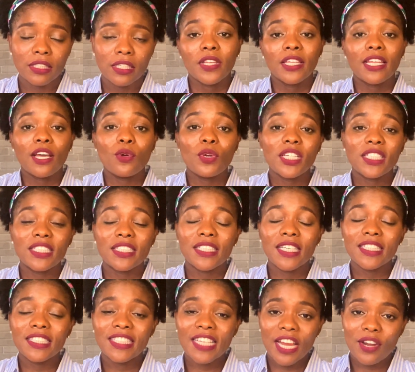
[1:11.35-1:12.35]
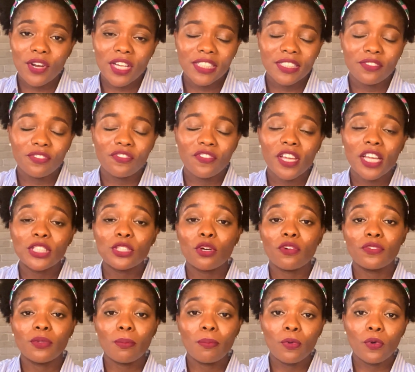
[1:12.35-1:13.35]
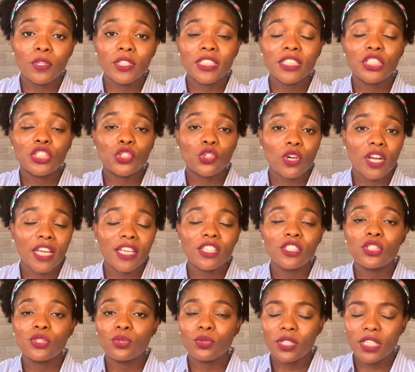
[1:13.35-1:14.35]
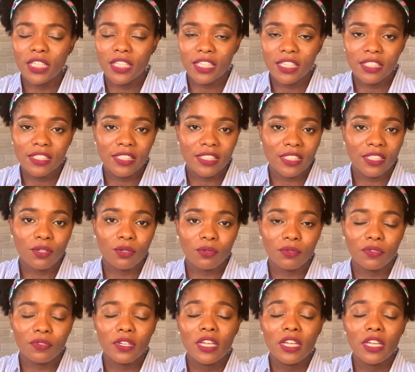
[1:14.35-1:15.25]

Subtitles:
Now, it is a direct effect of the body trying to heal itself.